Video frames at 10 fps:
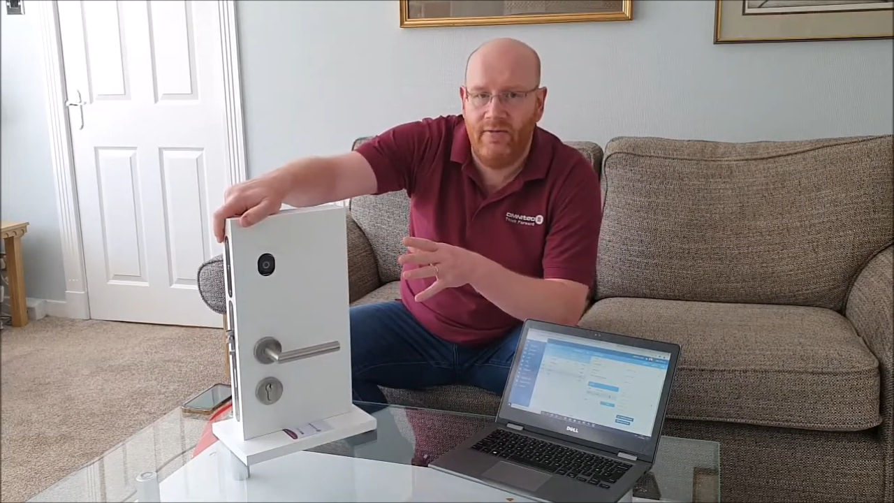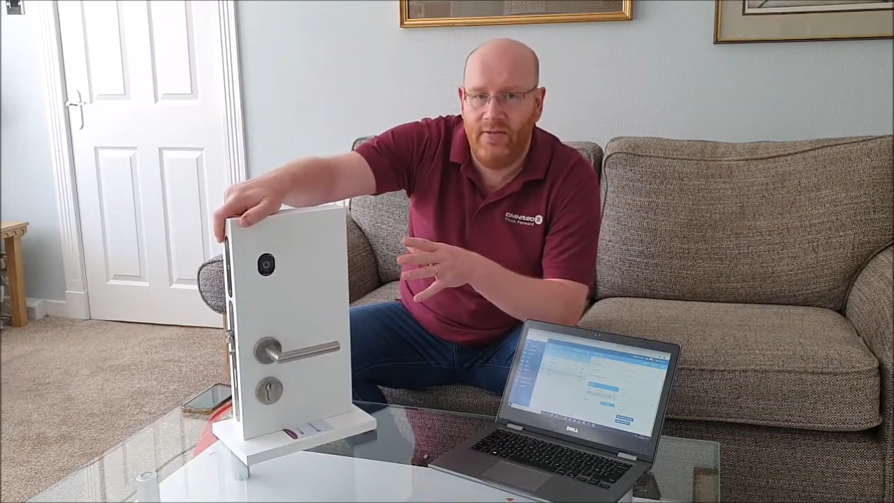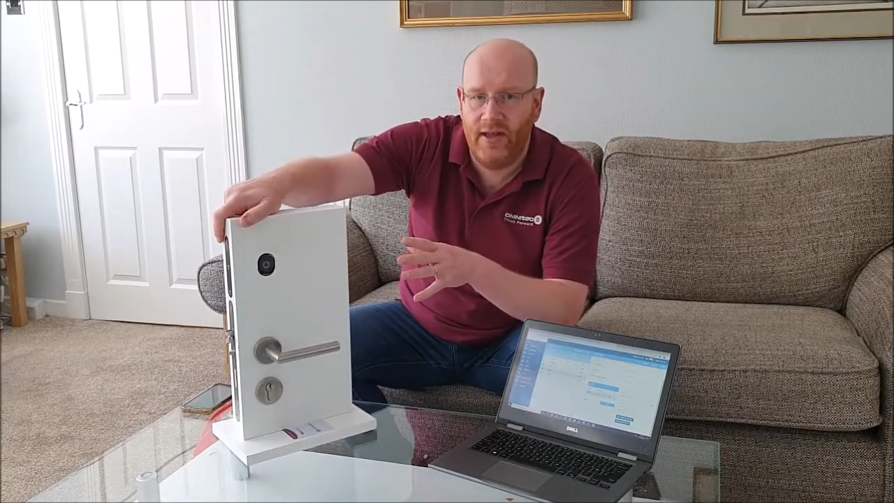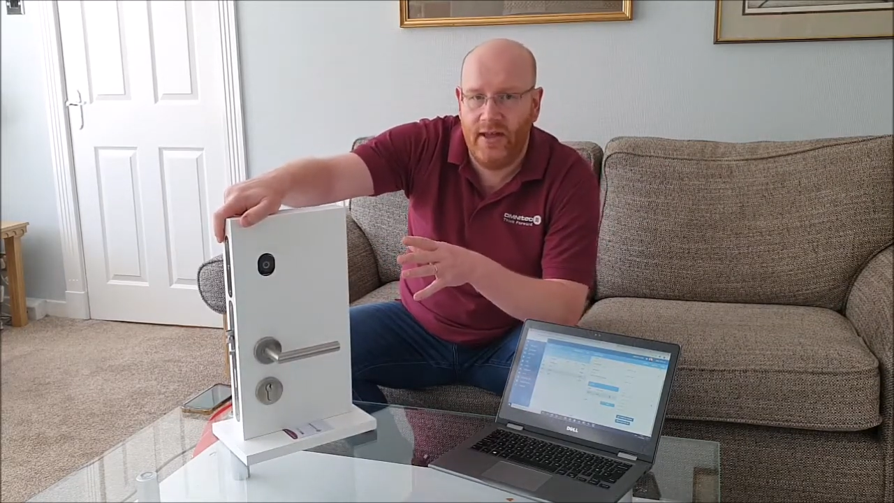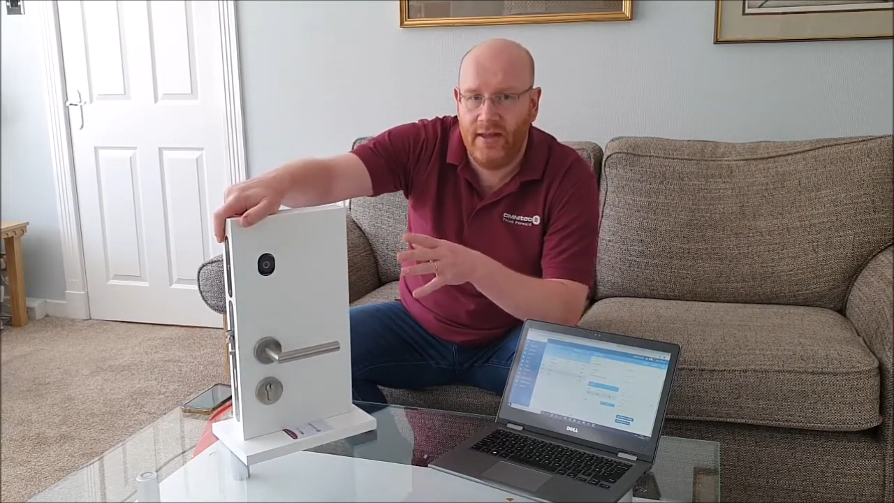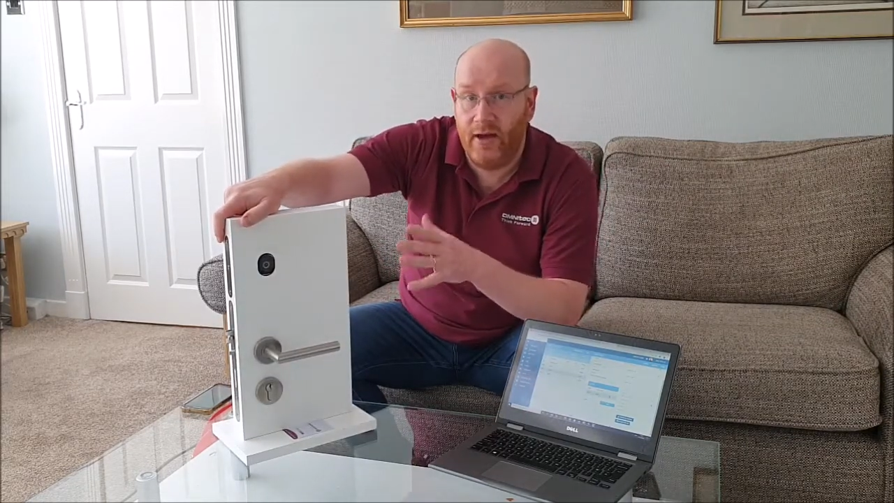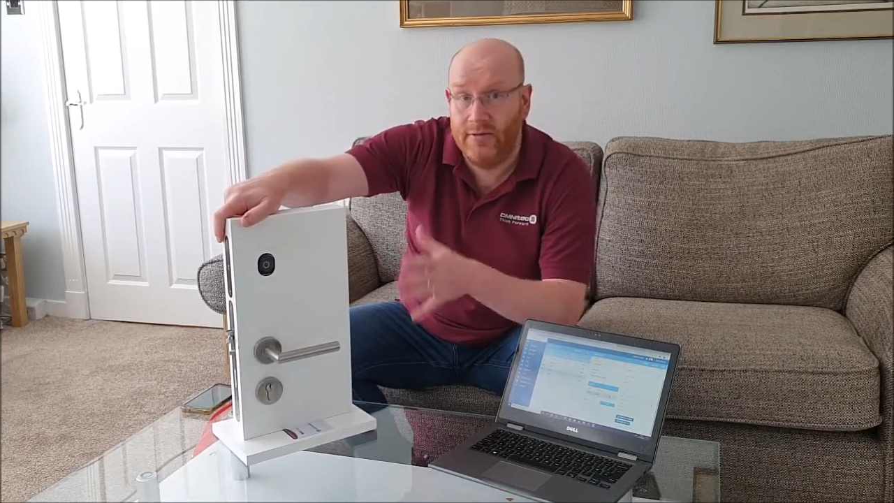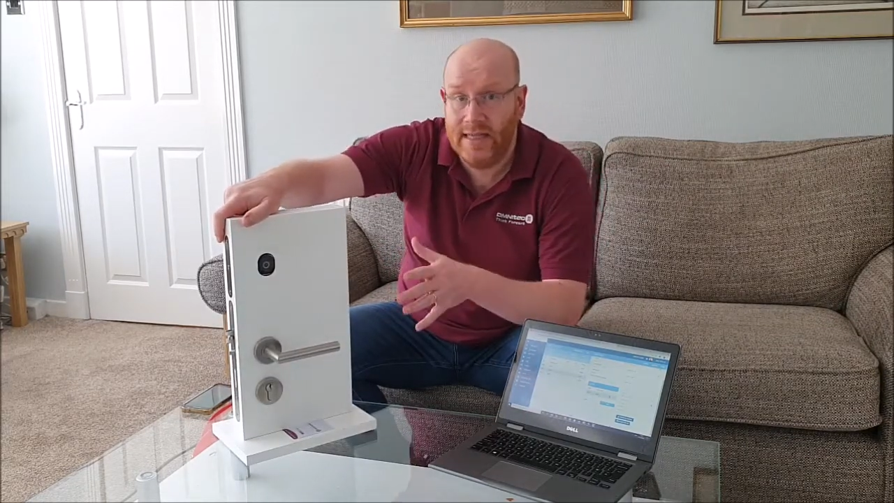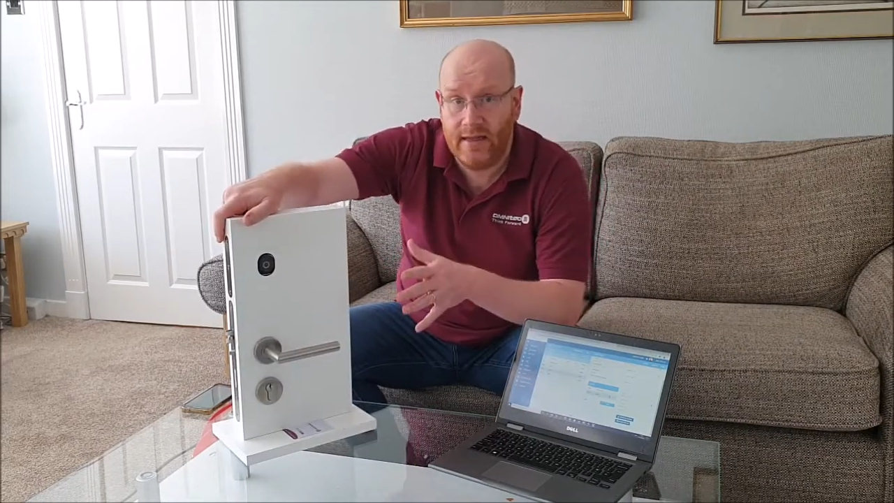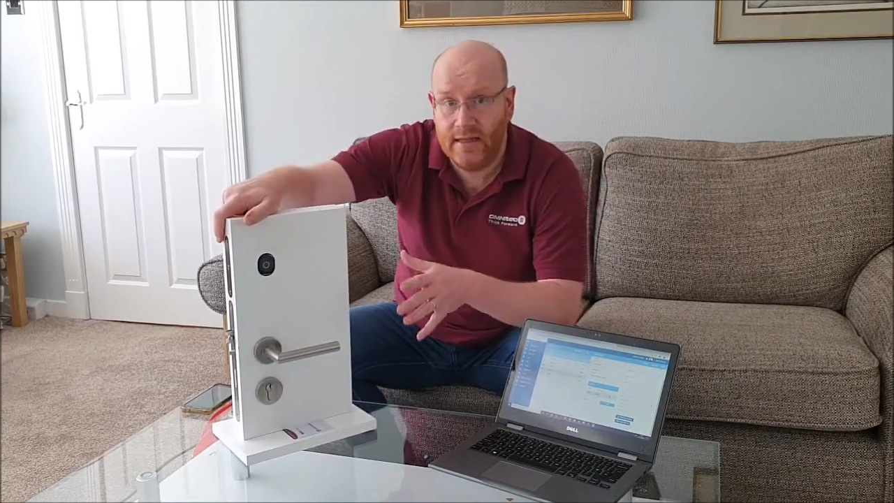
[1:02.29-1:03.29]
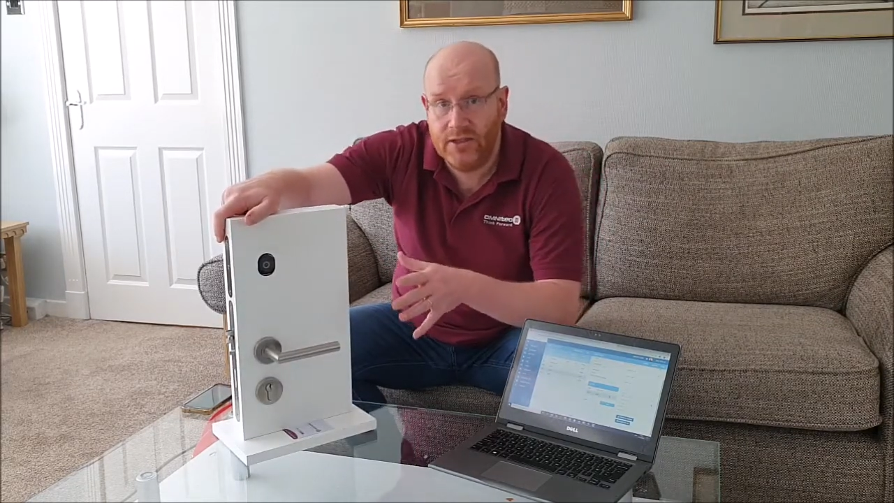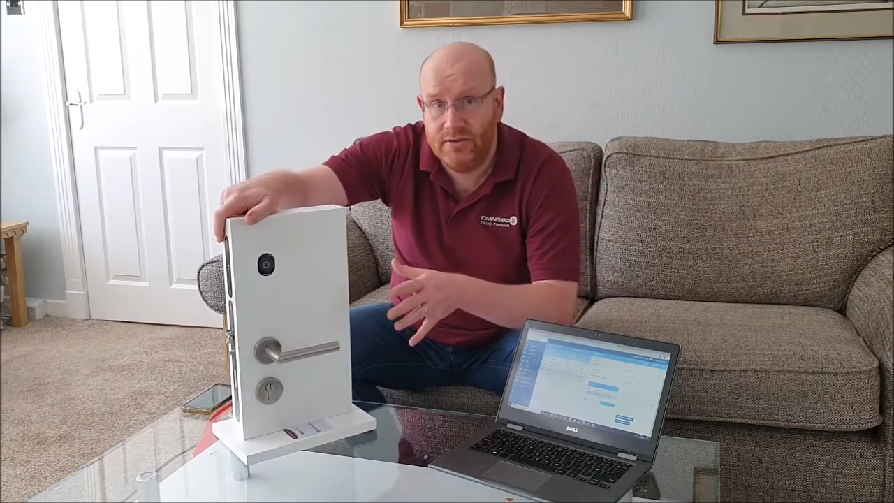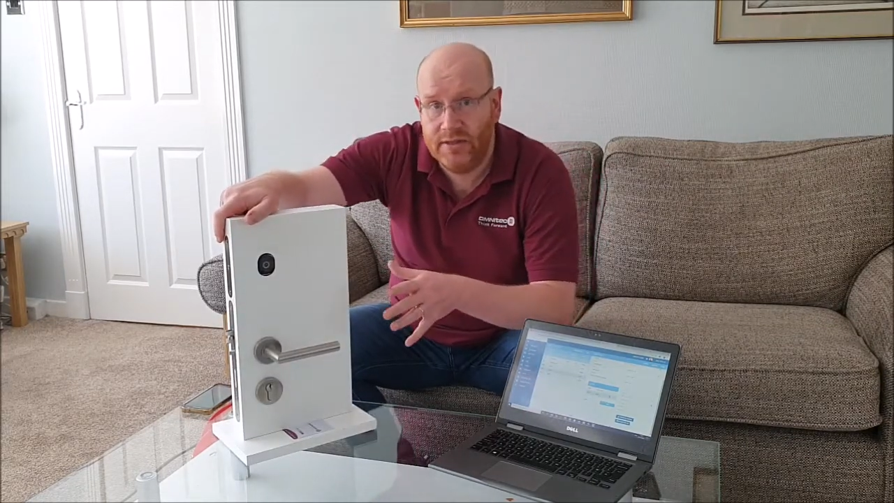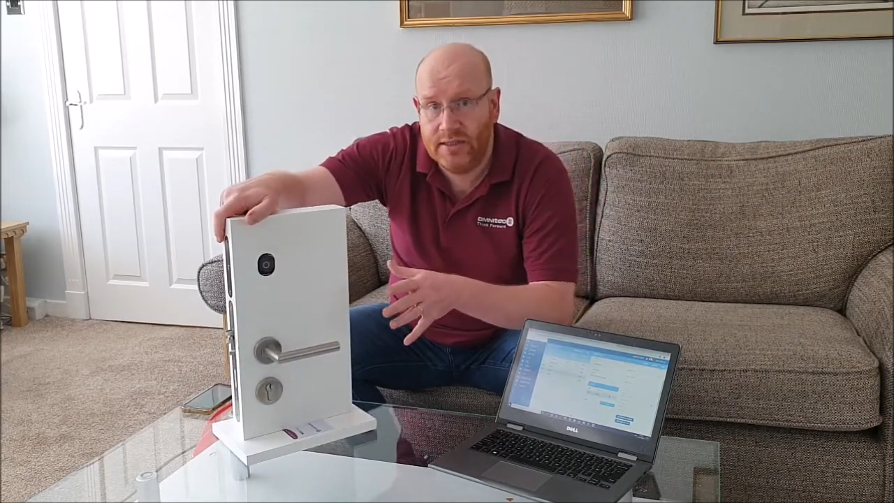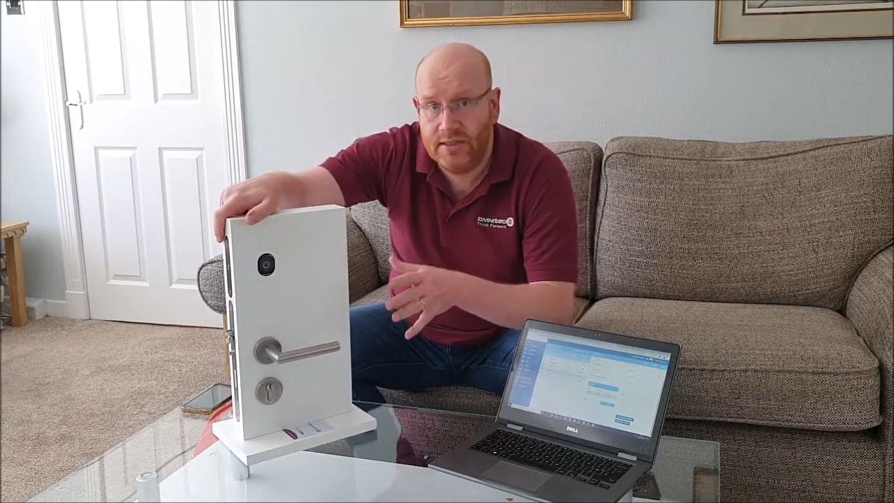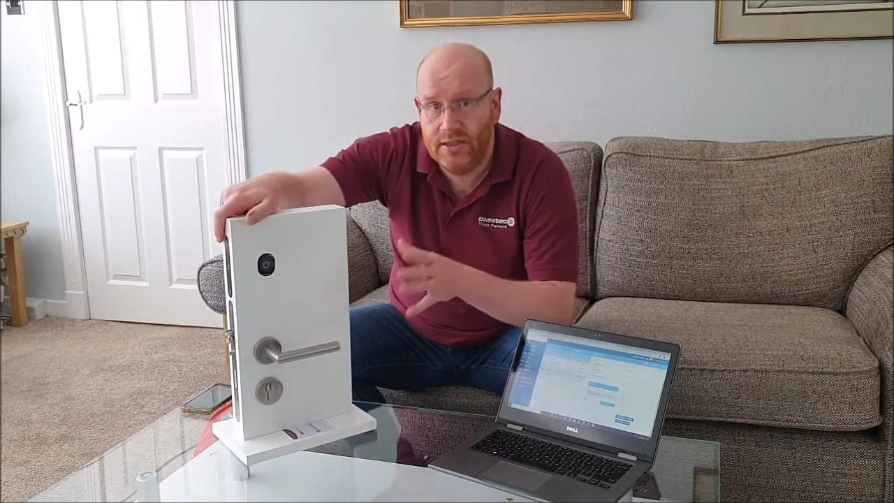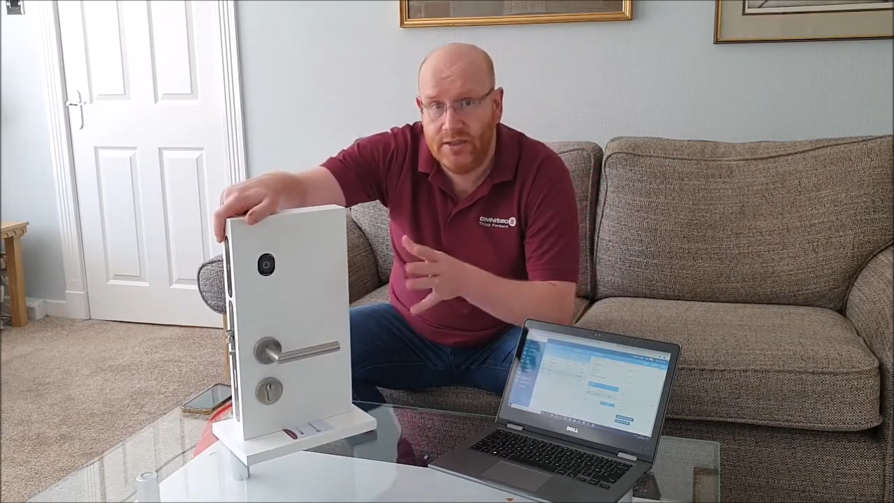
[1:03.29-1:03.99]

for the hotel that chooses to